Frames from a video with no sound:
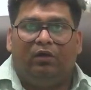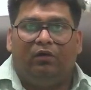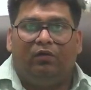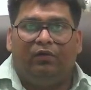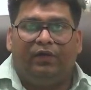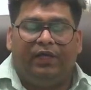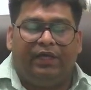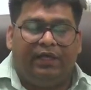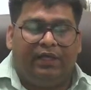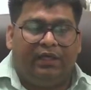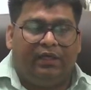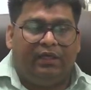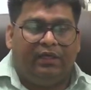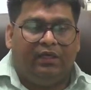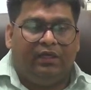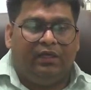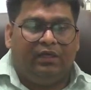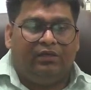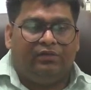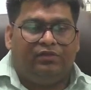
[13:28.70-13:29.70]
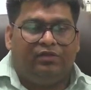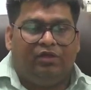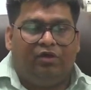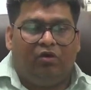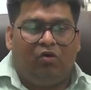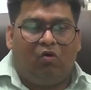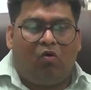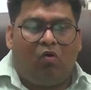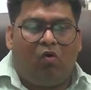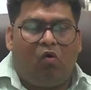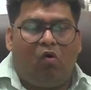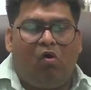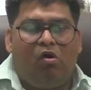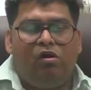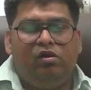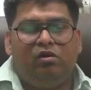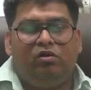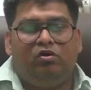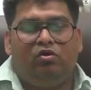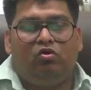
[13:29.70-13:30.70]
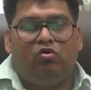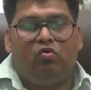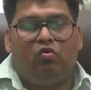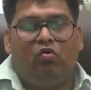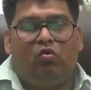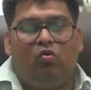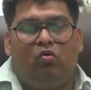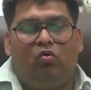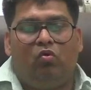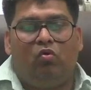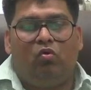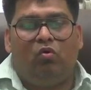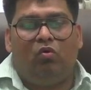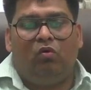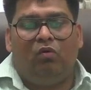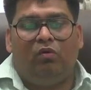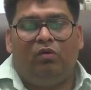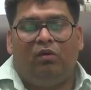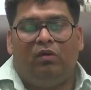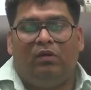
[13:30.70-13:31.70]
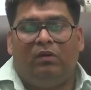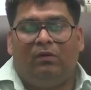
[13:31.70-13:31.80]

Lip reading: okay, they all grow